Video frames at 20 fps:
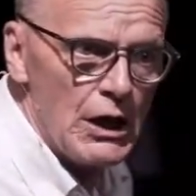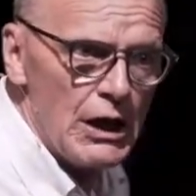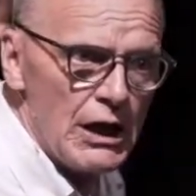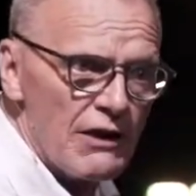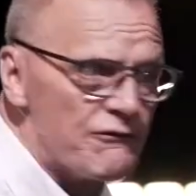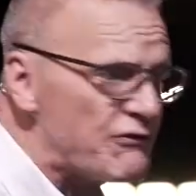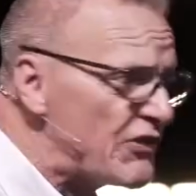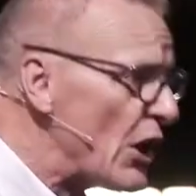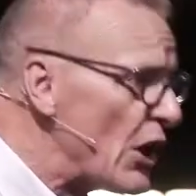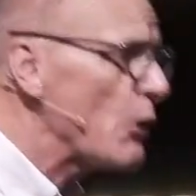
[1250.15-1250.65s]

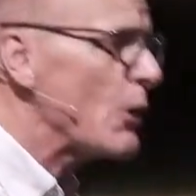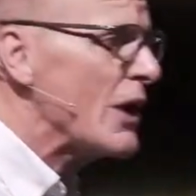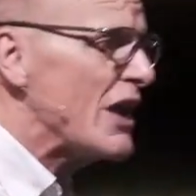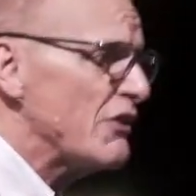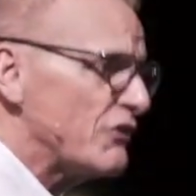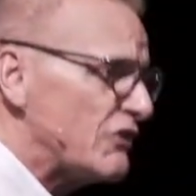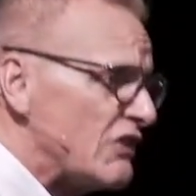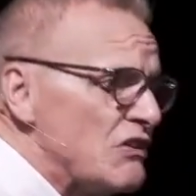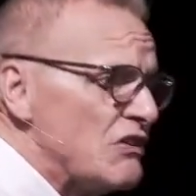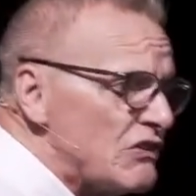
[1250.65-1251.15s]
if there
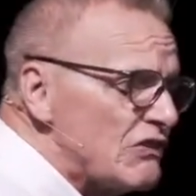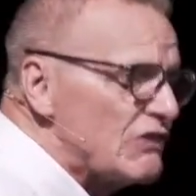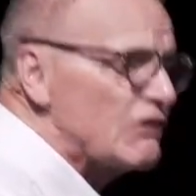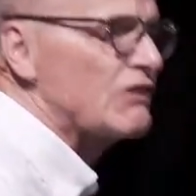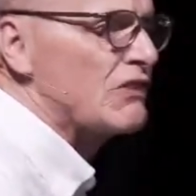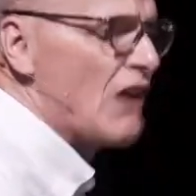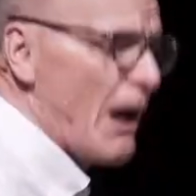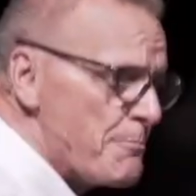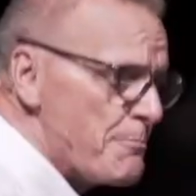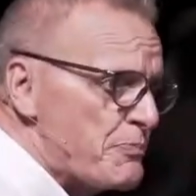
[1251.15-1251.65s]
isn't
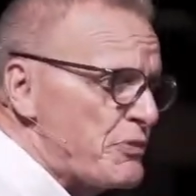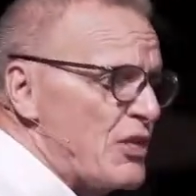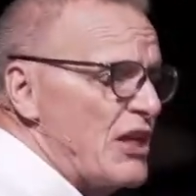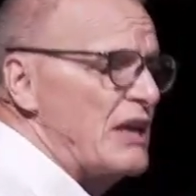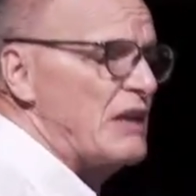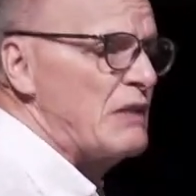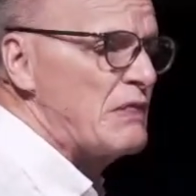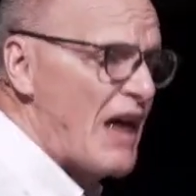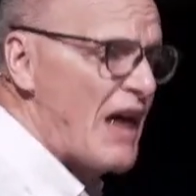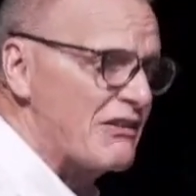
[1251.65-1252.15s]

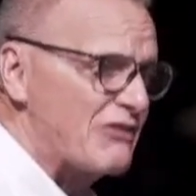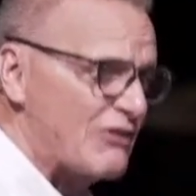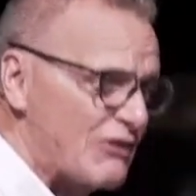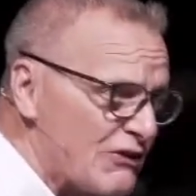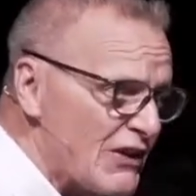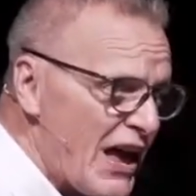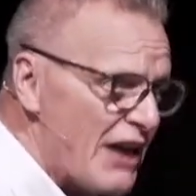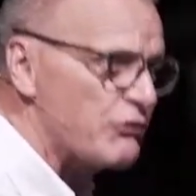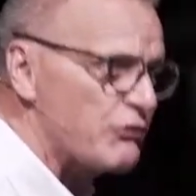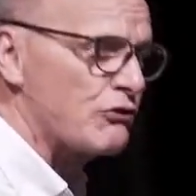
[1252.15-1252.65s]
something that
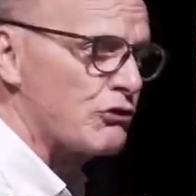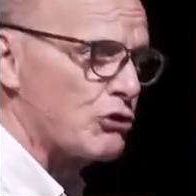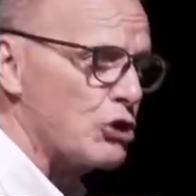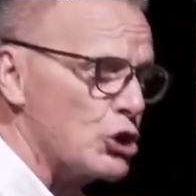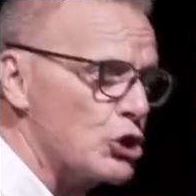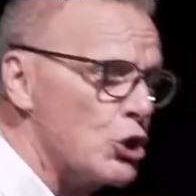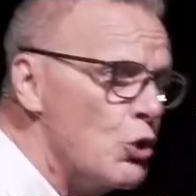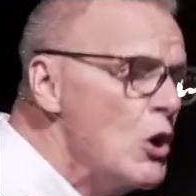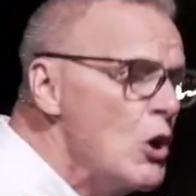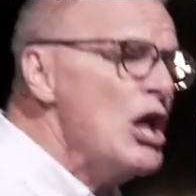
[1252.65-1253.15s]
says to
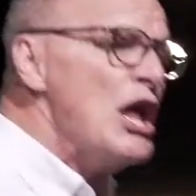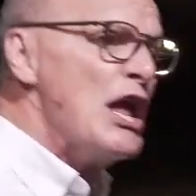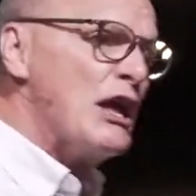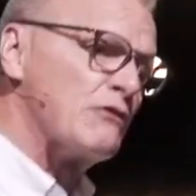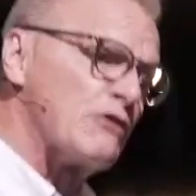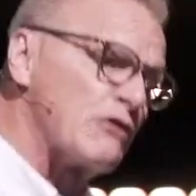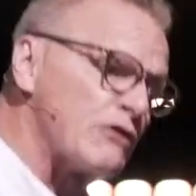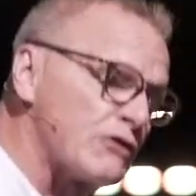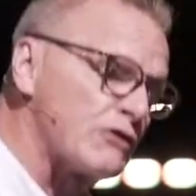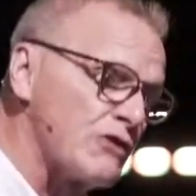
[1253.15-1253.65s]
you
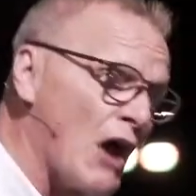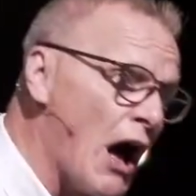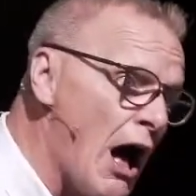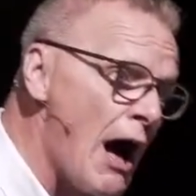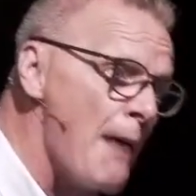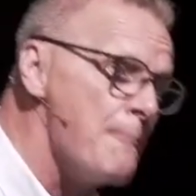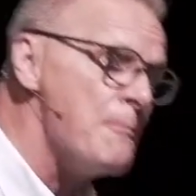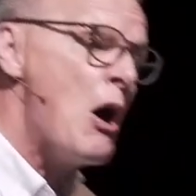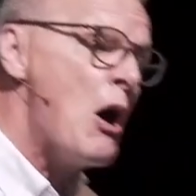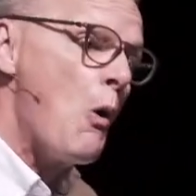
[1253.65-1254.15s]
in
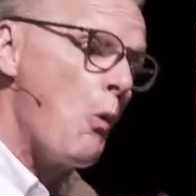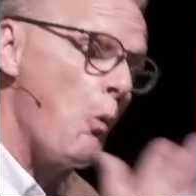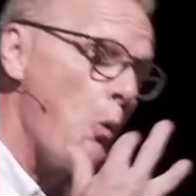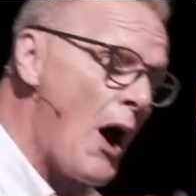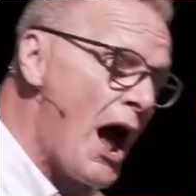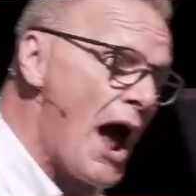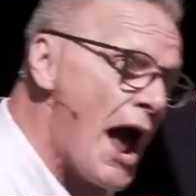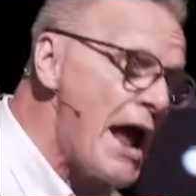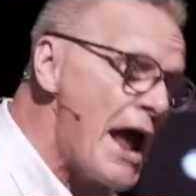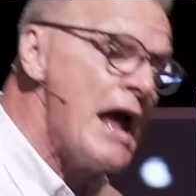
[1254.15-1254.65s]
some
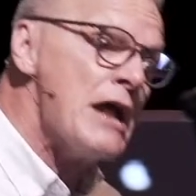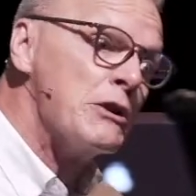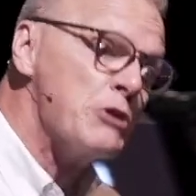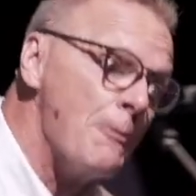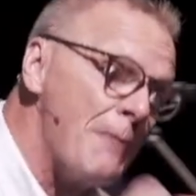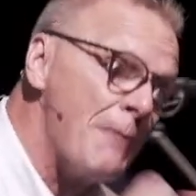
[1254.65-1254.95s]
way, no